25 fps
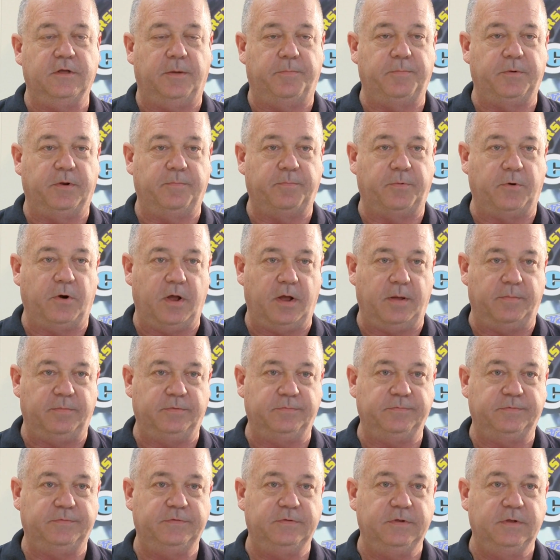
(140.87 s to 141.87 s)
couple of
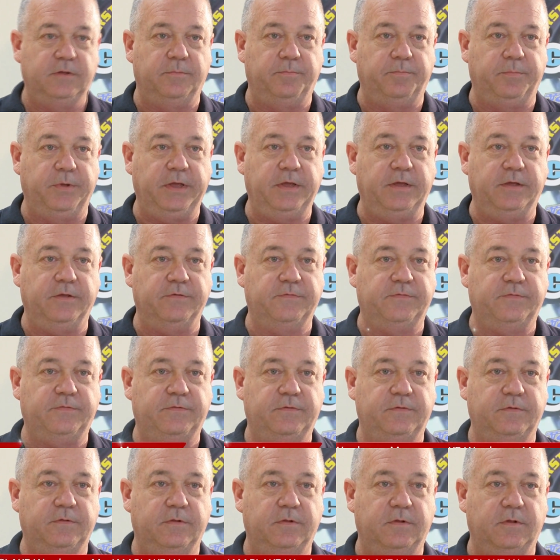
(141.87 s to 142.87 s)
problems. The
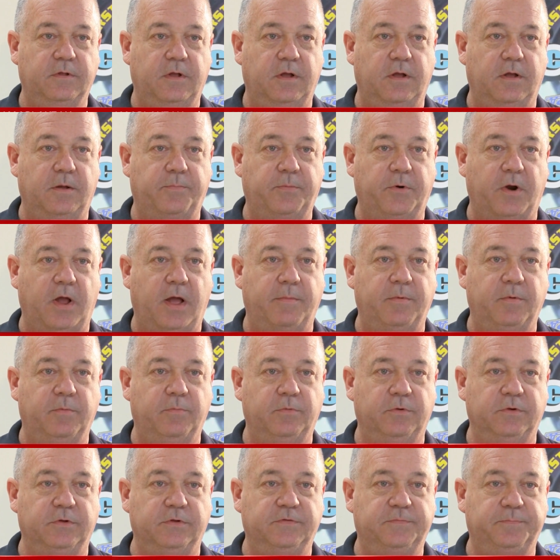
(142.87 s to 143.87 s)
biggest uh,
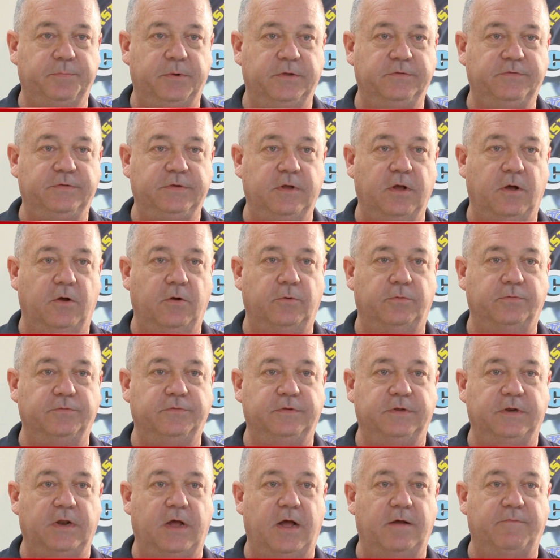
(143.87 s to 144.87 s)
problem was punching
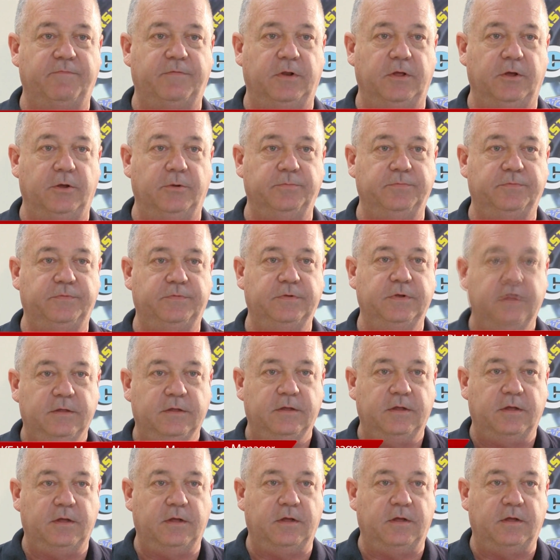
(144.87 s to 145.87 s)
holes in envelopes.
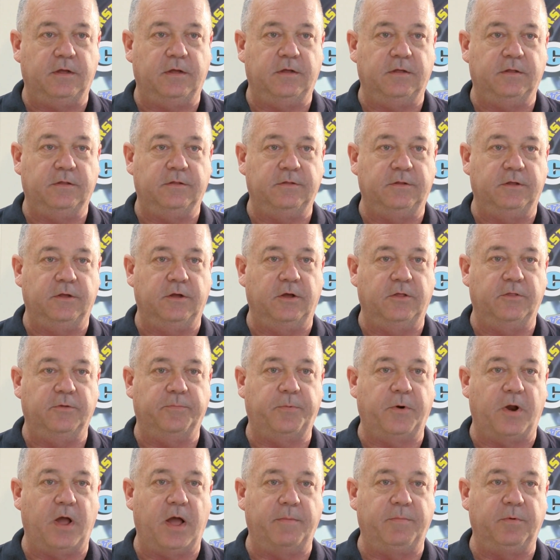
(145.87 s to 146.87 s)
Uh, the other
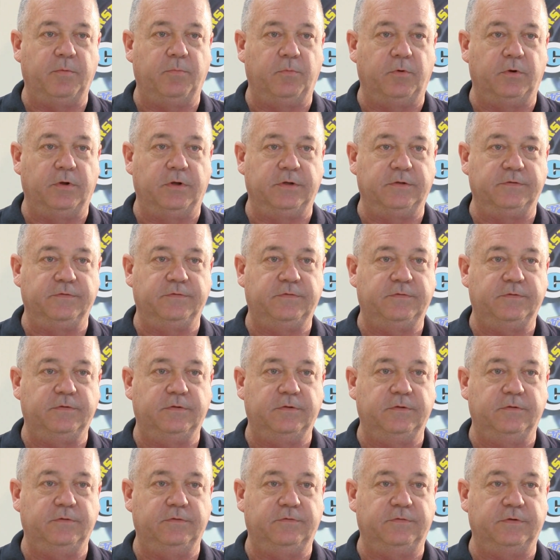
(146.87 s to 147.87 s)
problem was
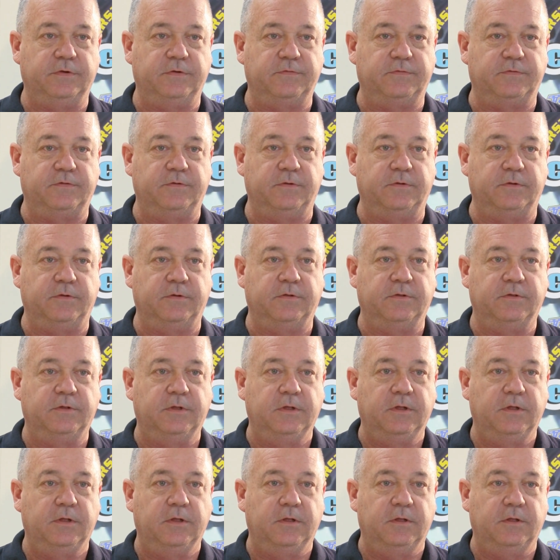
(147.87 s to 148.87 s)
just the
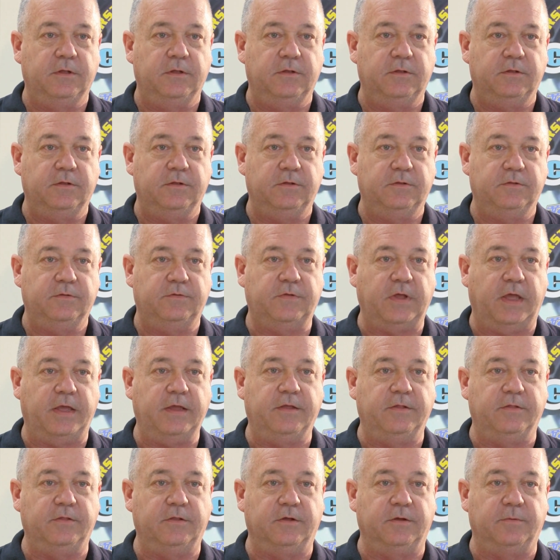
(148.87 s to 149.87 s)

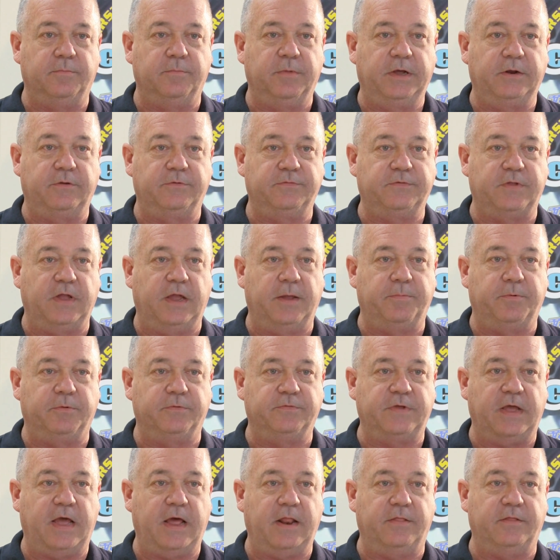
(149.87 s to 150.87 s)
taking the metal
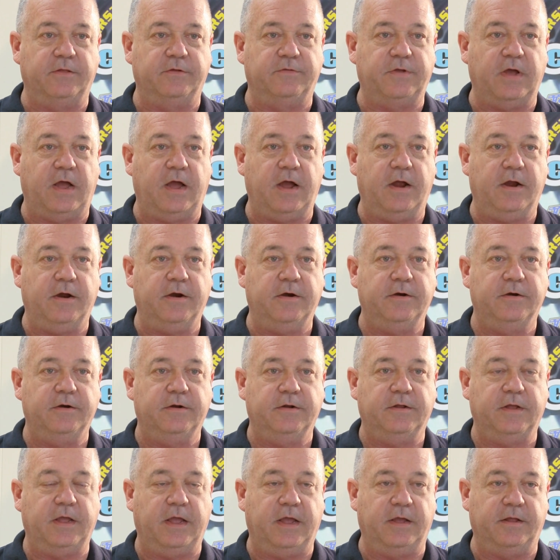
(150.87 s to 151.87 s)
staples out of the tire
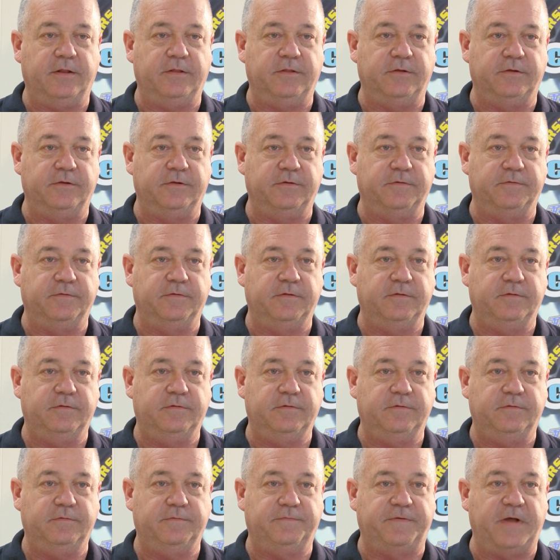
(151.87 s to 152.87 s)
at the
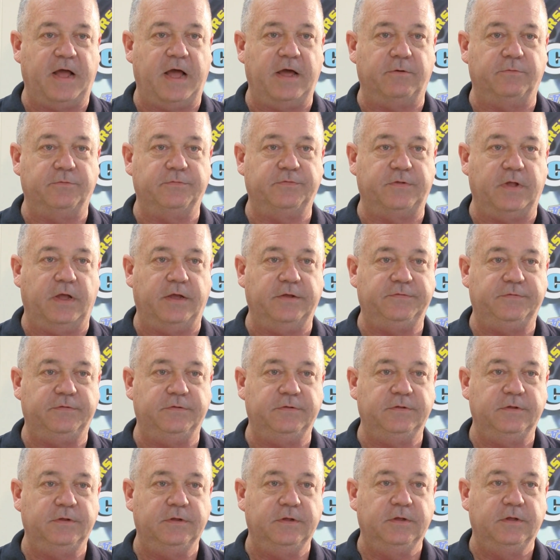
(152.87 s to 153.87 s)
final
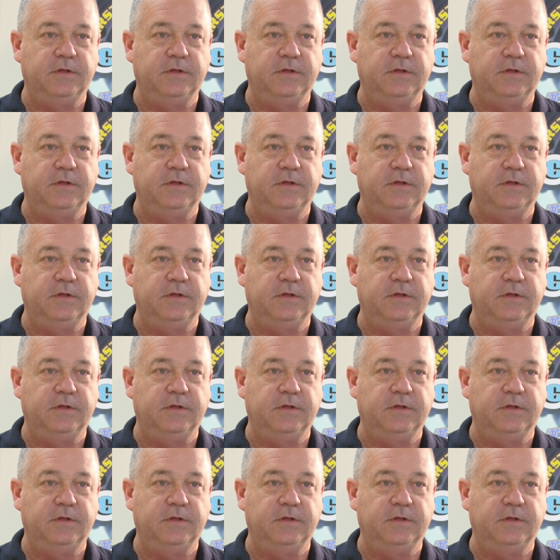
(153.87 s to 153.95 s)
station